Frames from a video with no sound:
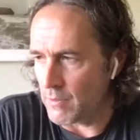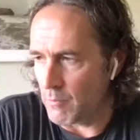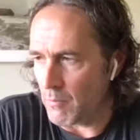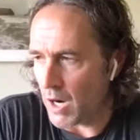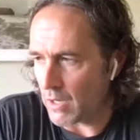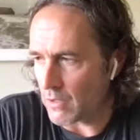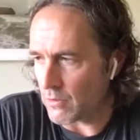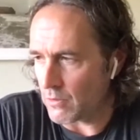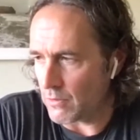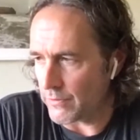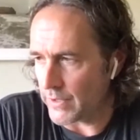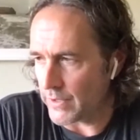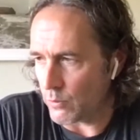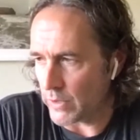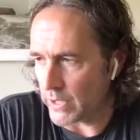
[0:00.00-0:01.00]
The
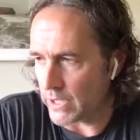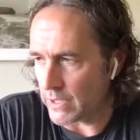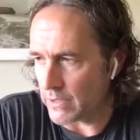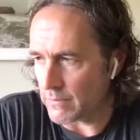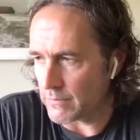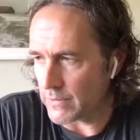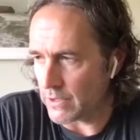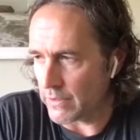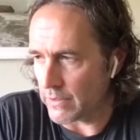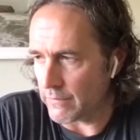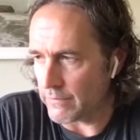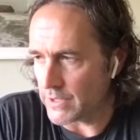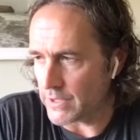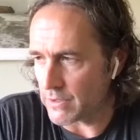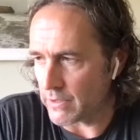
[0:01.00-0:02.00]
model that we, that
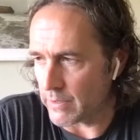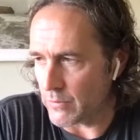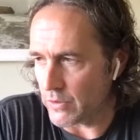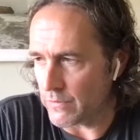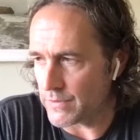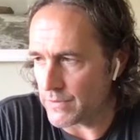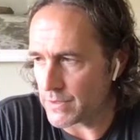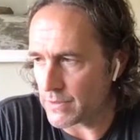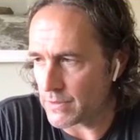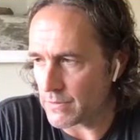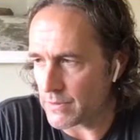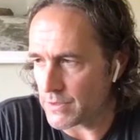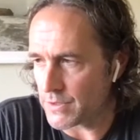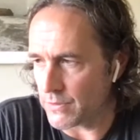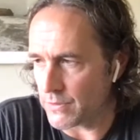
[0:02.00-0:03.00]
eventually moved
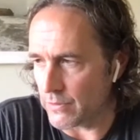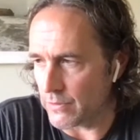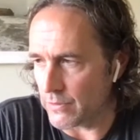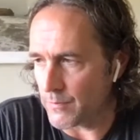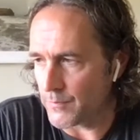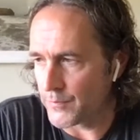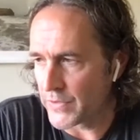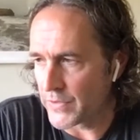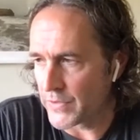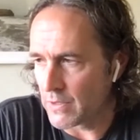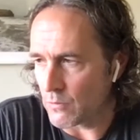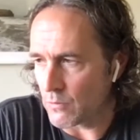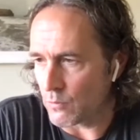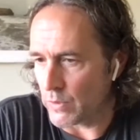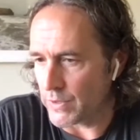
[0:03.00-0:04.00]
to
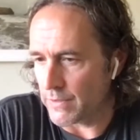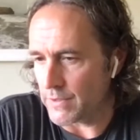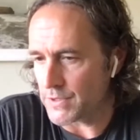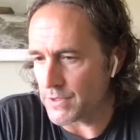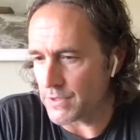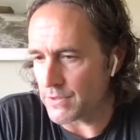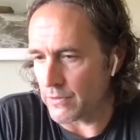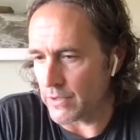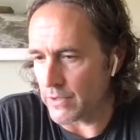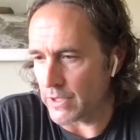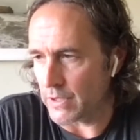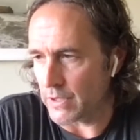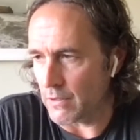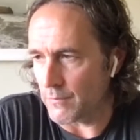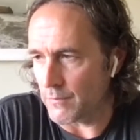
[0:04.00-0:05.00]
within the
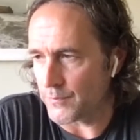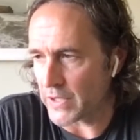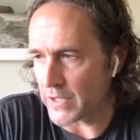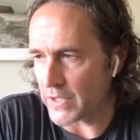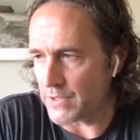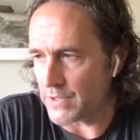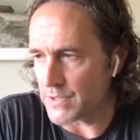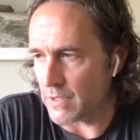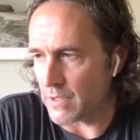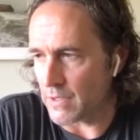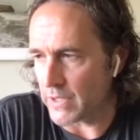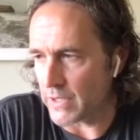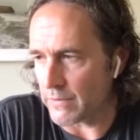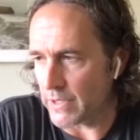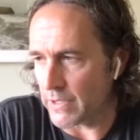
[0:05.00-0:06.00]
studio is
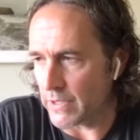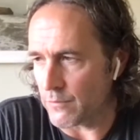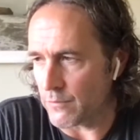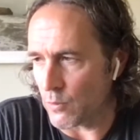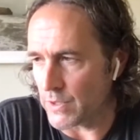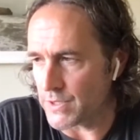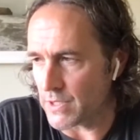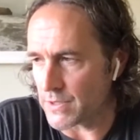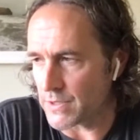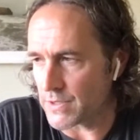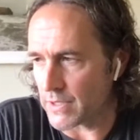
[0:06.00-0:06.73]
something that affords